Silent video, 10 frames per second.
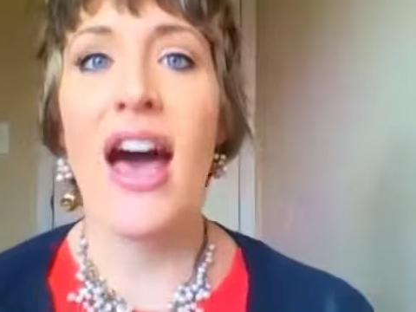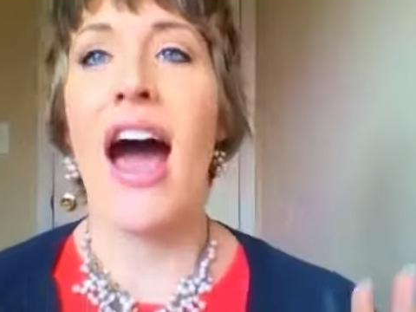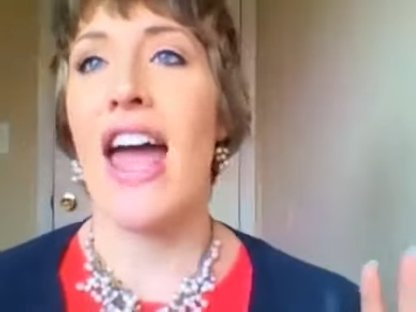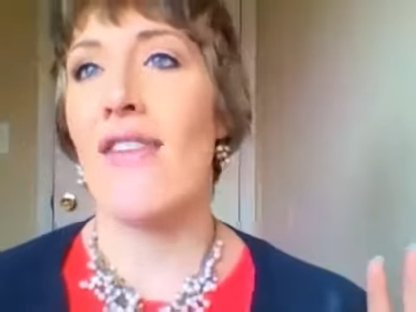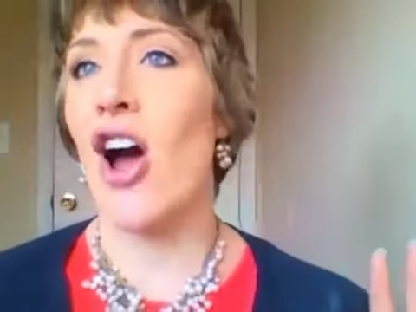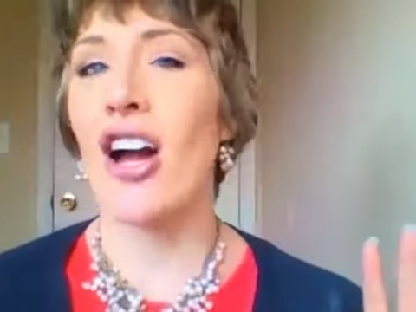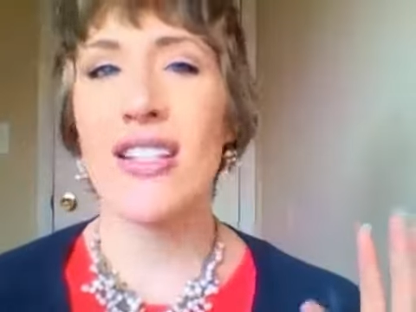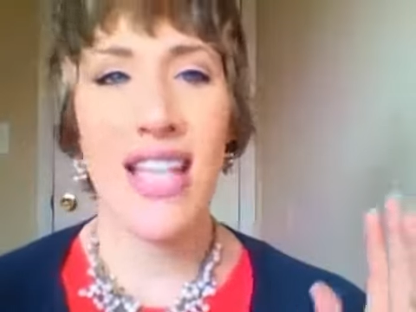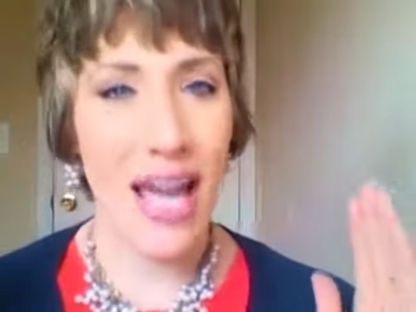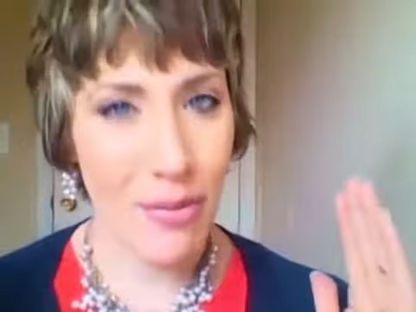I have a
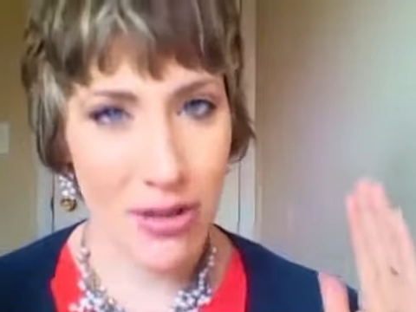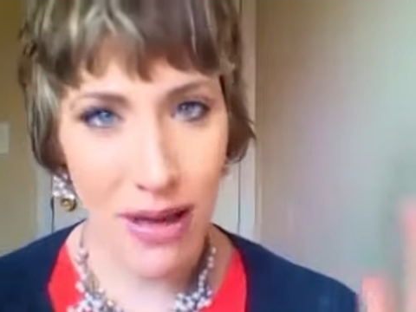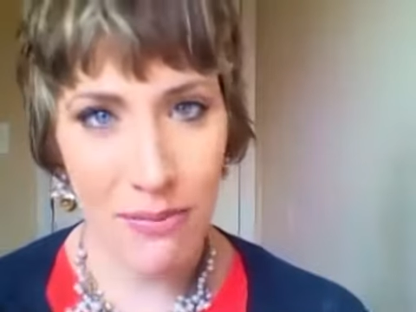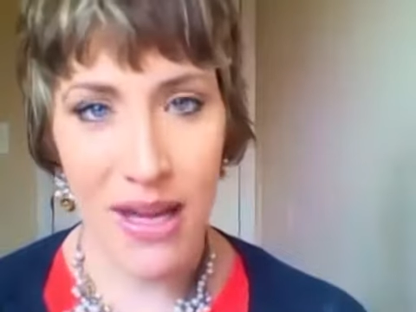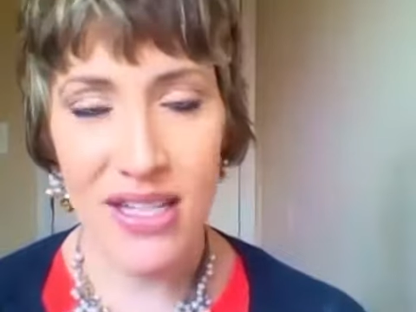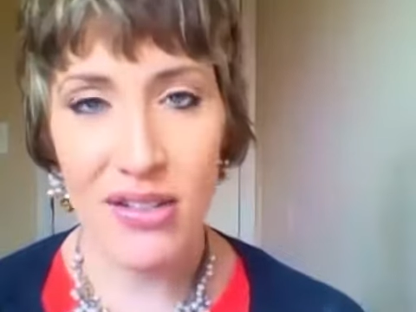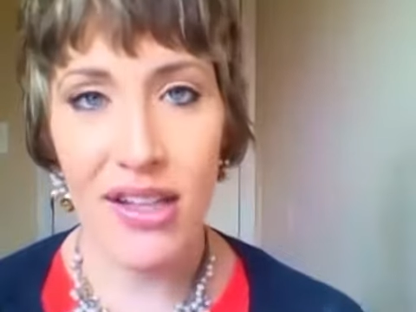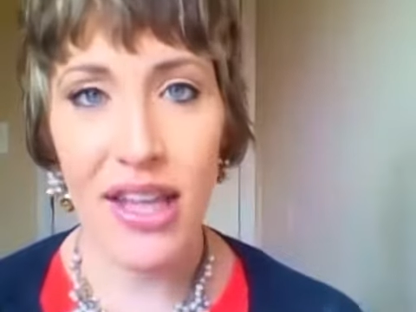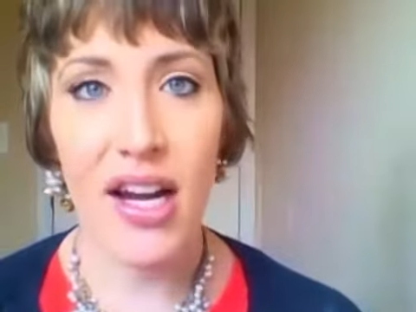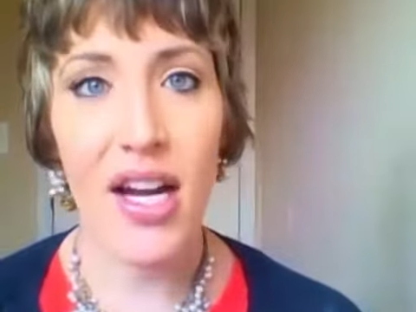hard time with my mental
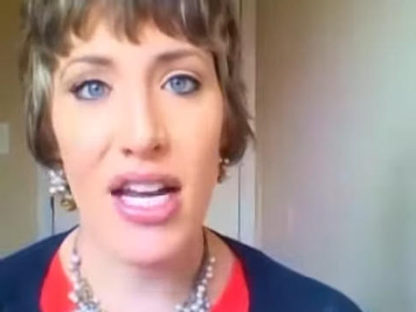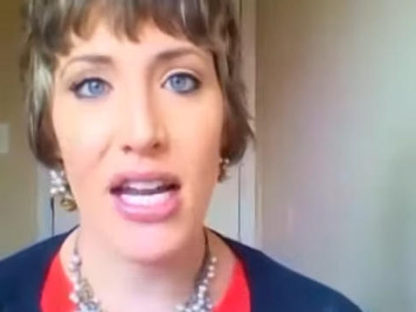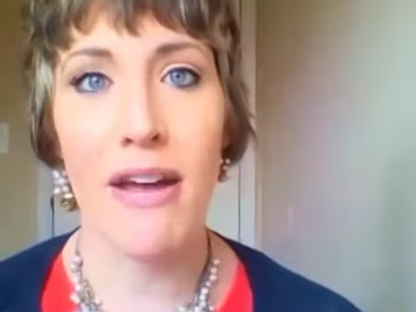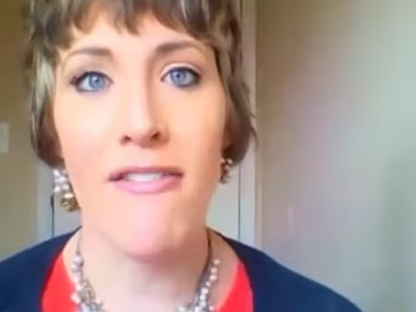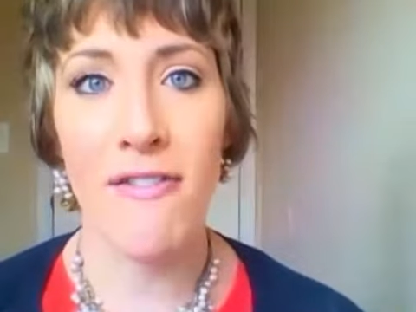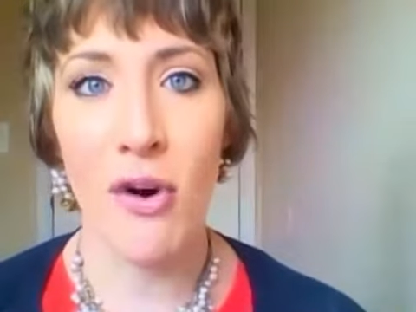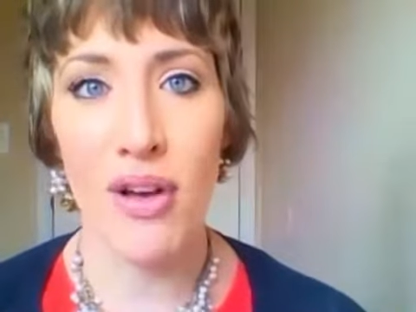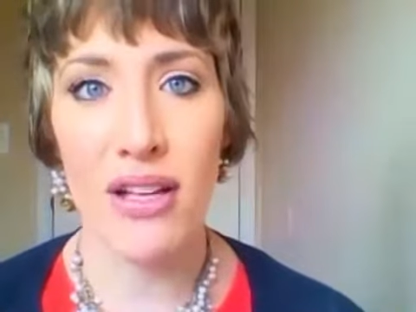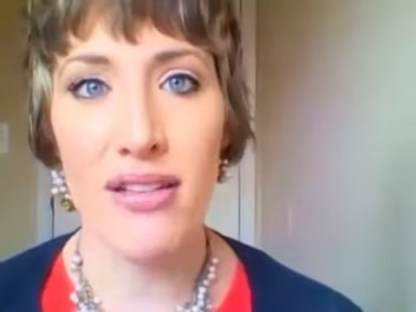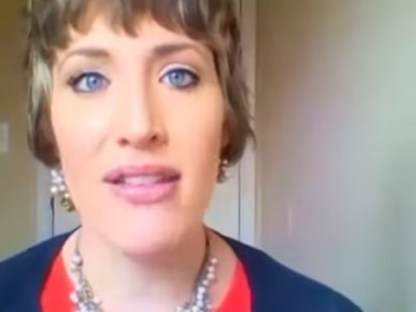clarity and my
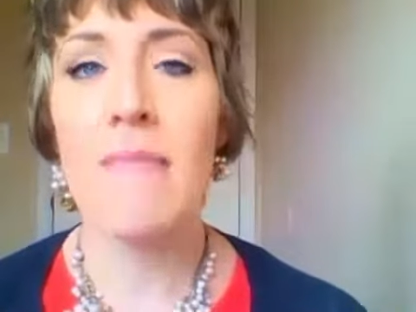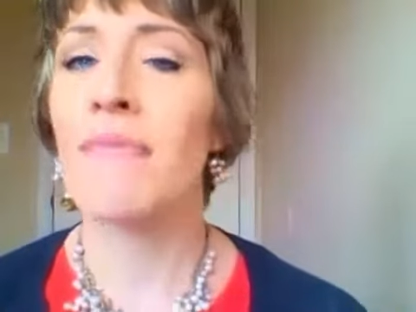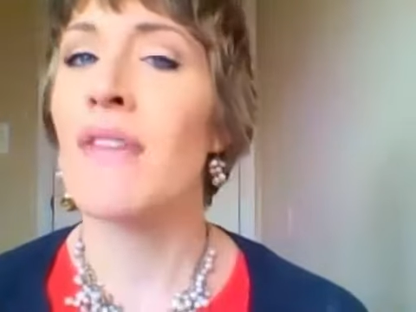focus.